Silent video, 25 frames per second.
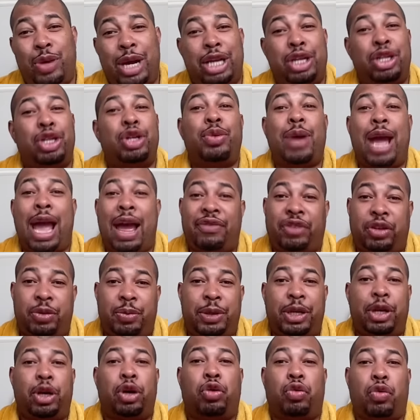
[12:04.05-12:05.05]
and you have to
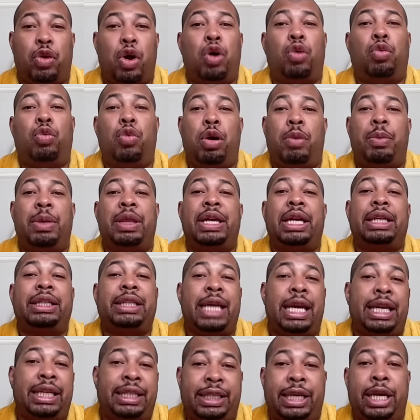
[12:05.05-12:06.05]
be a grown woman that
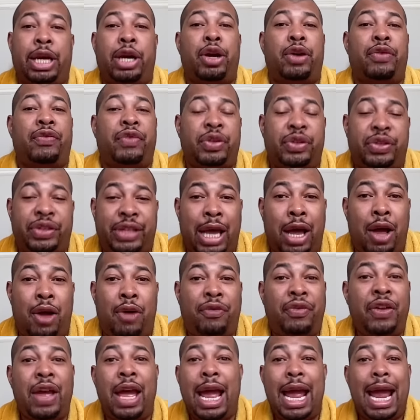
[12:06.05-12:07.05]
takes care of
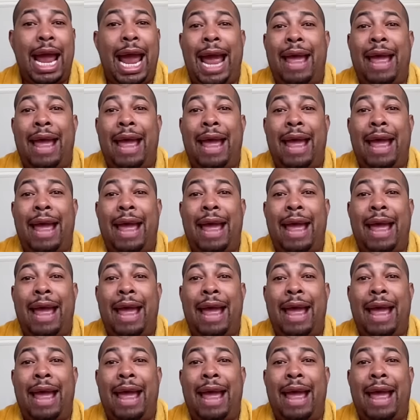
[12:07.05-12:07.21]
herself?